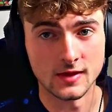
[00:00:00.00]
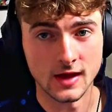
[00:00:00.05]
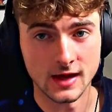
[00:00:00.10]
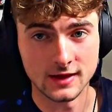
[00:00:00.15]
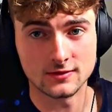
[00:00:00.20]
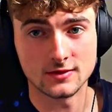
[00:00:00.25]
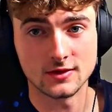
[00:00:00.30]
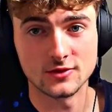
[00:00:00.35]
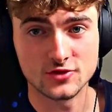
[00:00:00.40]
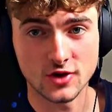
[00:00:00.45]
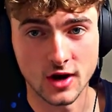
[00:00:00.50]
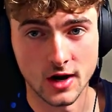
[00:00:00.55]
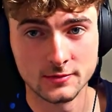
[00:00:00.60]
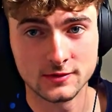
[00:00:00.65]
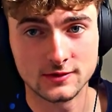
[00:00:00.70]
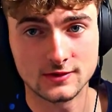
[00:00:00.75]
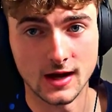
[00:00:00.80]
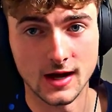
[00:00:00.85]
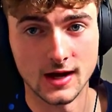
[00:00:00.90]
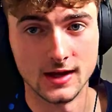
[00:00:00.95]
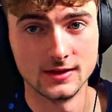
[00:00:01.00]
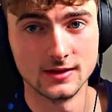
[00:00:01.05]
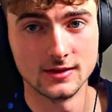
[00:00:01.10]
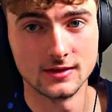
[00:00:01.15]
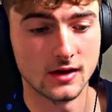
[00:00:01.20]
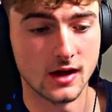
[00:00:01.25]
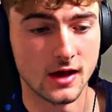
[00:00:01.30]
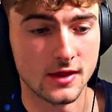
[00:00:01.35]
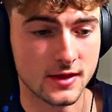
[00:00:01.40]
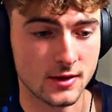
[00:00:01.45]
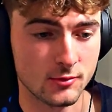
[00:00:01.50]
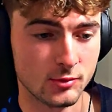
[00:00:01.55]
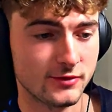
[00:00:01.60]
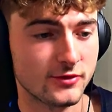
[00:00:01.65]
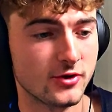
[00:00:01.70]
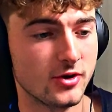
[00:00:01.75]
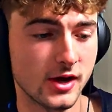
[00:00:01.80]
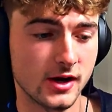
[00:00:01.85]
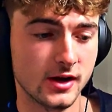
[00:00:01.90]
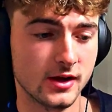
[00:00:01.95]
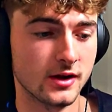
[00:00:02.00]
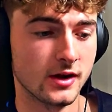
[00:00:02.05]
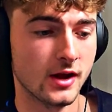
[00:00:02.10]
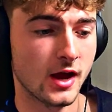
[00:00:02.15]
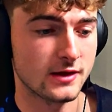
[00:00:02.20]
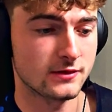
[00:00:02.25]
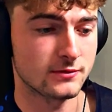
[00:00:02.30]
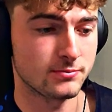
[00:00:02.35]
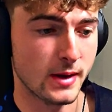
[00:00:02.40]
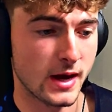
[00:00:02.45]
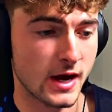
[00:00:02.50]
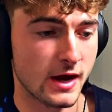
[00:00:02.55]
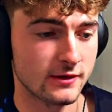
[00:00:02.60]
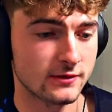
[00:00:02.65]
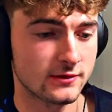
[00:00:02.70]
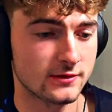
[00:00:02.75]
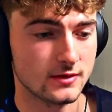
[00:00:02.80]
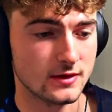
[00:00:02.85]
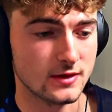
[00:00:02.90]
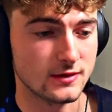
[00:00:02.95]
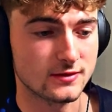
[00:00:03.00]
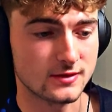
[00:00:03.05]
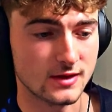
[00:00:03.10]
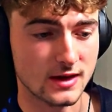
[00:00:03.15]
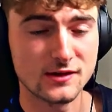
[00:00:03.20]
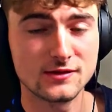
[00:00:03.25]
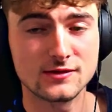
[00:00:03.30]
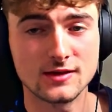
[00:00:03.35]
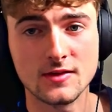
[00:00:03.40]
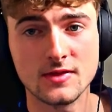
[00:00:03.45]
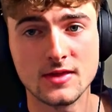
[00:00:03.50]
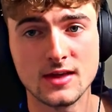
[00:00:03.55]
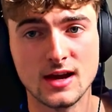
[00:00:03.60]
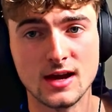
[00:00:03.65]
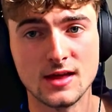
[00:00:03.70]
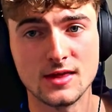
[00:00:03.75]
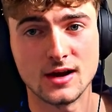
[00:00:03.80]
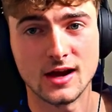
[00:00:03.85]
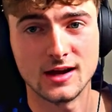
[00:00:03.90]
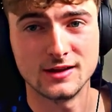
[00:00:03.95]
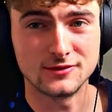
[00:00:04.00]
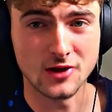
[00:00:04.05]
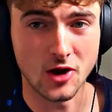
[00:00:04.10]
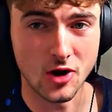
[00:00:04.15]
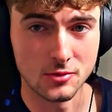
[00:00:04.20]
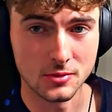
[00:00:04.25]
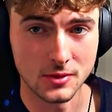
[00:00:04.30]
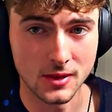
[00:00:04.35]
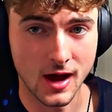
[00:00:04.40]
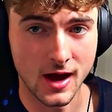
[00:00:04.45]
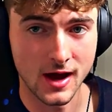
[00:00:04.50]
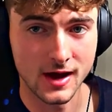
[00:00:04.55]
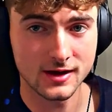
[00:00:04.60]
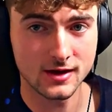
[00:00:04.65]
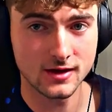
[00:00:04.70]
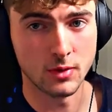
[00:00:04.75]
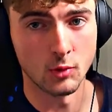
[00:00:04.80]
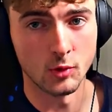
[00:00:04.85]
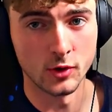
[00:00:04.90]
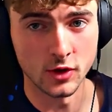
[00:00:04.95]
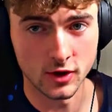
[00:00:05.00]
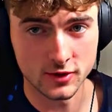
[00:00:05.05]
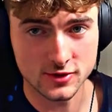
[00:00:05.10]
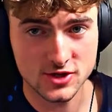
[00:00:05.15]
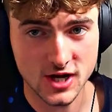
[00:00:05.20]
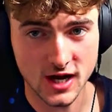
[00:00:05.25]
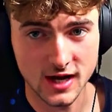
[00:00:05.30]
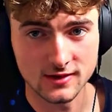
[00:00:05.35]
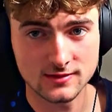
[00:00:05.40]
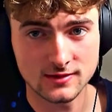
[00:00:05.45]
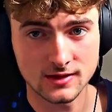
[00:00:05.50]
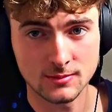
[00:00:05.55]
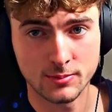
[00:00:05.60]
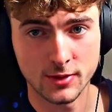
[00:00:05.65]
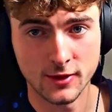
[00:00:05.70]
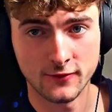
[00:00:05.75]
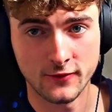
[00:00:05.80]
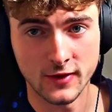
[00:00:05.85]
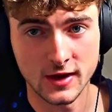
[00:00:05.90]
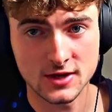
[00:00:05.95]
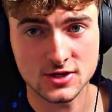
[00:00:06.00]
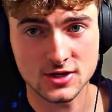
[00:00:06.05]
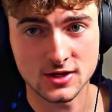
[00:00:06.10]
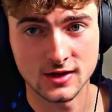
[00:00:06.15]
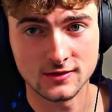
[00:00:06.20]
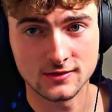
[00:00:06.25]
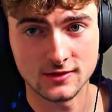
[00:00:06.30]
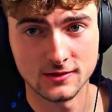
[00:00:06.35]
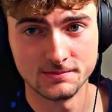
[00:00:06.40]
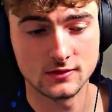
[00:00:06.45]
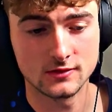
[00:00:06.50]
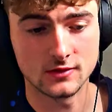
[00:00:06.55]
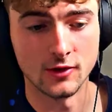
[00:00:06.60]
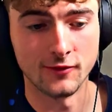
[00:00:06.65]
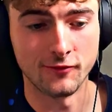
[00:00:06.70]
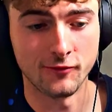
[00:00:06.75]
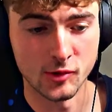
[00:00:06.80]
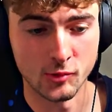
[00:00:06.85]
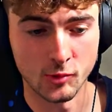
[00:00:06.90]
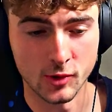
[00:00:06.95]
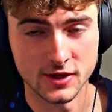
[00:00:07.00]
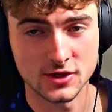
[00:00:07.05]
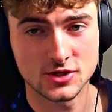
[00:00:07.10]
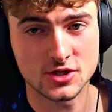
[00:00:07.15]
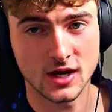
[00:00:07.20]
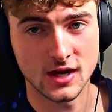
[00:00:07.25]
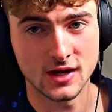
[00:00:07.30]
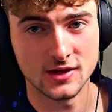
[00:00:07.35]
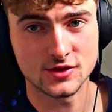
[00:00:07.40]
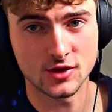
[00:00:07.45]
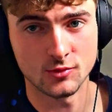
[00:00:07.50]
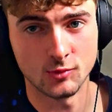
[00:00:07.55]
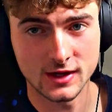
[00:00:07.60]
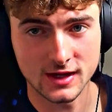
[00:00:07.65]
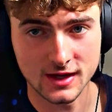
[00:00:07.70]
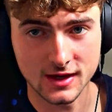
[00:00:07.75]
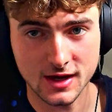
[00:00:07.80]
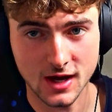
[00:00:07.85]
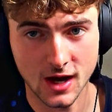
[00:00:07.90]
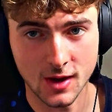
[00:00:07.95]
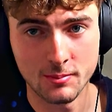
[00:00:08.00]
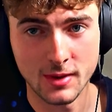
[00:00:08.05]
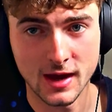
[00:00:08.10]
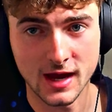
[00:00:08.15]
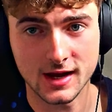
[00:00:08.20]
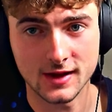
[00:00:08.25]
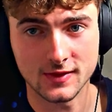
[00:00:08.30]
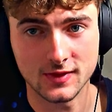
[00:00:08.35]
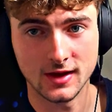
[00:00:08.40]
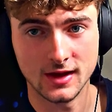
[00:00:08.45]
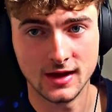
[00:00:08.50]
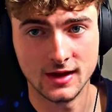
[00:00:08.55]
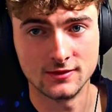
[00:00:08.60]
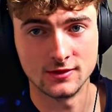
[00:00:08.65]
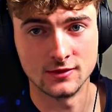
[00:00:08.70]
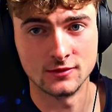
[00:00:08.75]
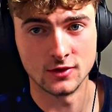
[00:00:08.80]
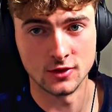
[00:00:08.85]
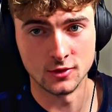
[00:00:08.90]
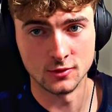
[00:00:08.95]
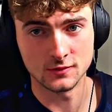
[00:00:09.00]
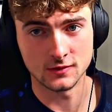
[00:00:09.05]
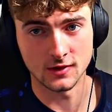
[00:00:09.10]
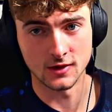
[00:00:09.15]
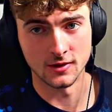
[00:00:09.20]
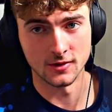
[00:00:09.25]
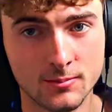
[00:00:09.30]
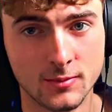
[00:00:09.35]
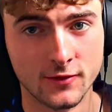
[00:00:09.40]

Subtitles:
That's the drums done. I think we've created a nice bounce. There's things in there that I don't like, but we're not chasing perfectionism. So if we want to change it, we can come back at the end and do so.